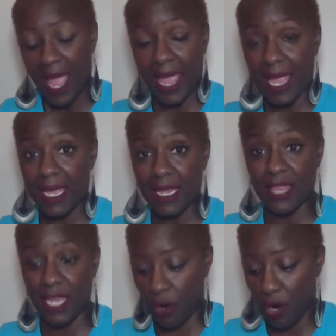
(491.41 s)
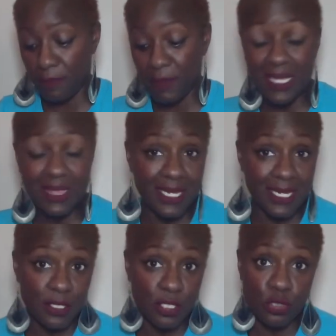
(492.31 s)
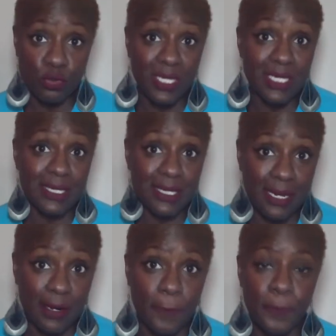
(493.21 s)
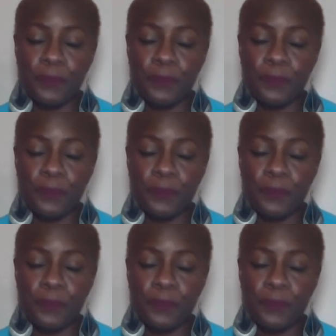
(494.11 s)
And there are many things to consider